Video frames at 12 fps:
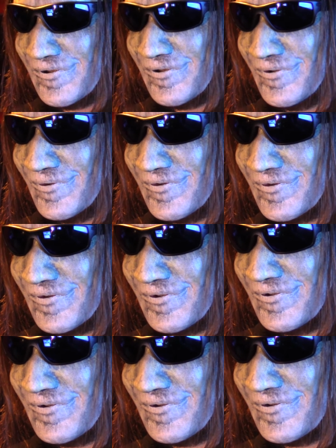and it was
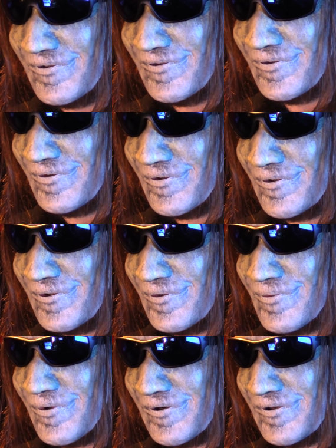in the
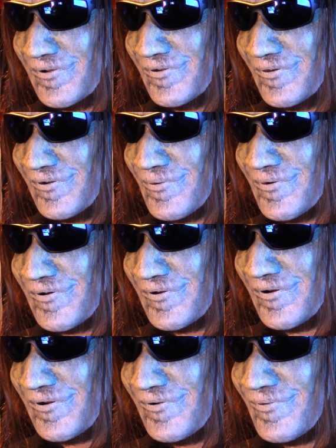spring,
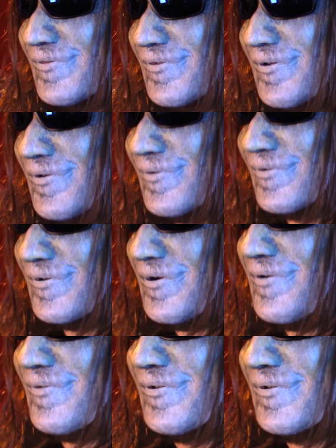summertime. I was driving